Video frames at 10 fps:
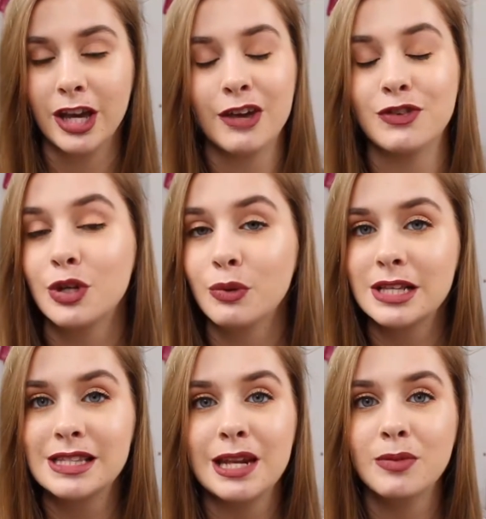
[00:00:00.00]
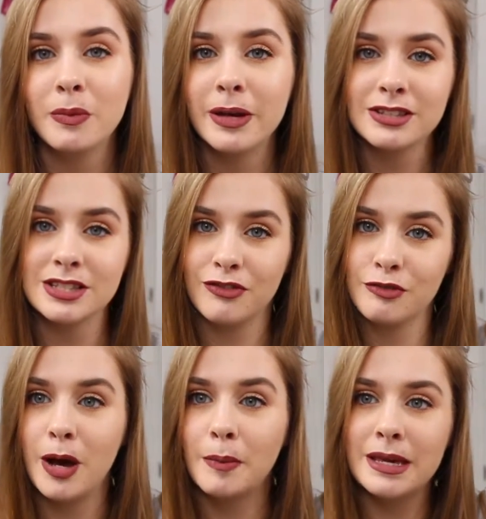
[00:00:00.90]
If you do want to see any more stuff
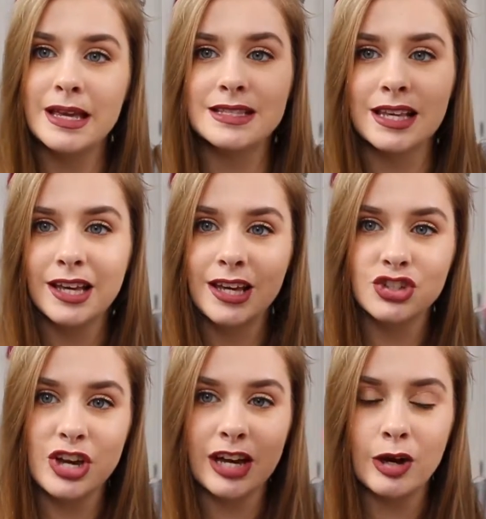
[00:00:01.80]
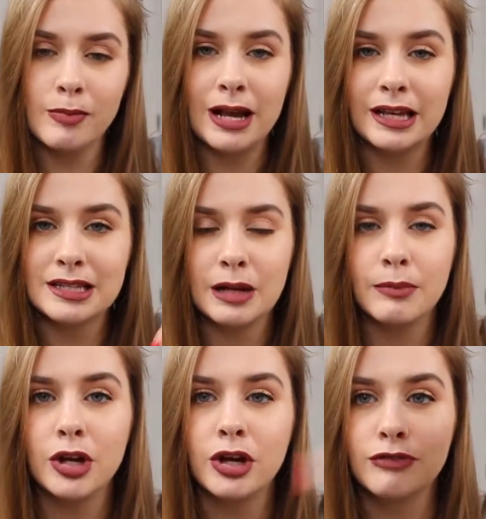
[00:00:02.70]
of puppies, check out my links down
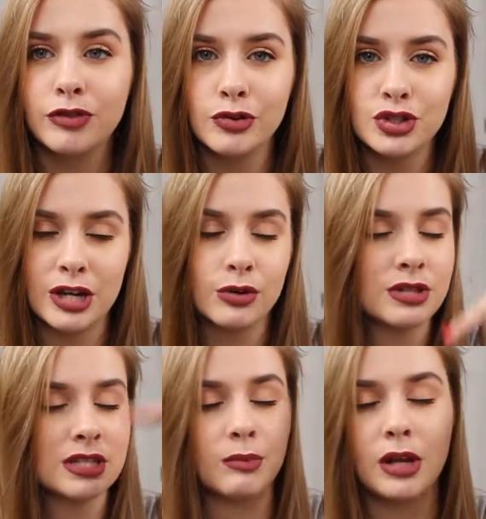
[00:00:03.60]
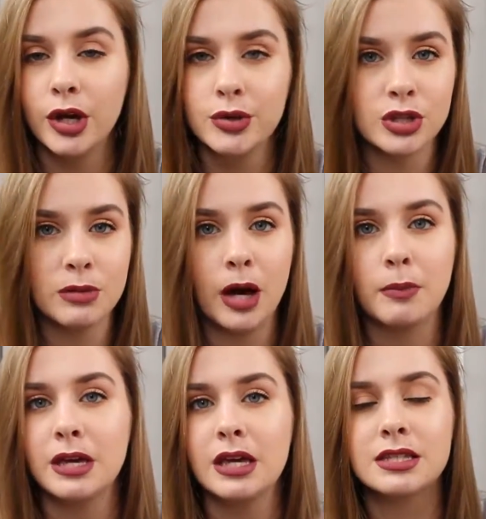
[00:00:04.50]
below, vlog channel, there's going to be loads on the
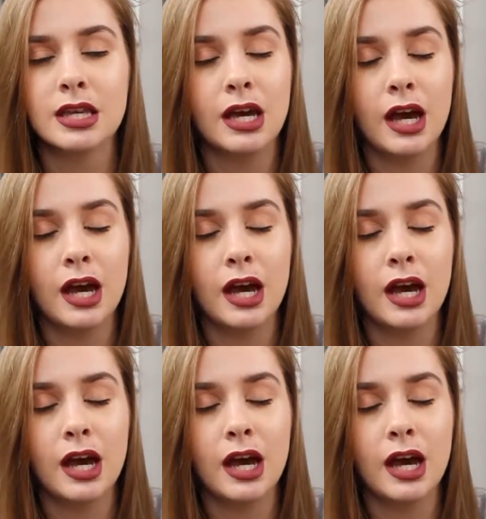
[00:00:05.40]
puppies.